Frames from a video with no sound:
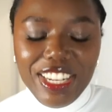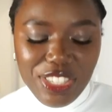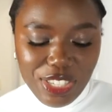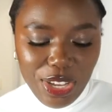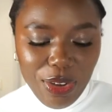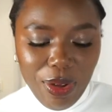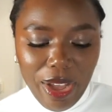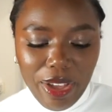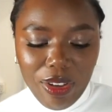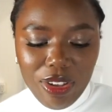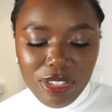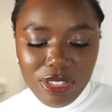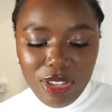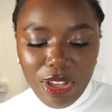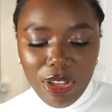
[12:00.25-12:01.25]
And so I
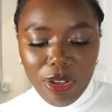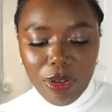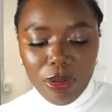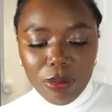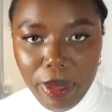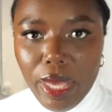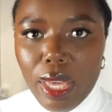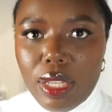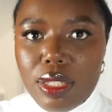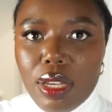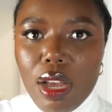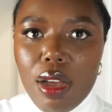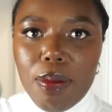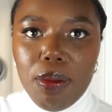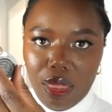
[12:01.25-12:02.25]
also
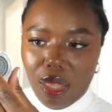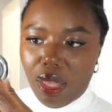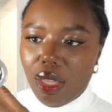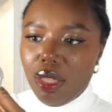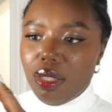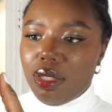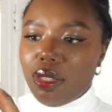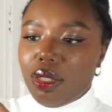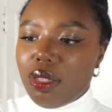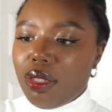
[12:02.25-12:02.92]
picked up this.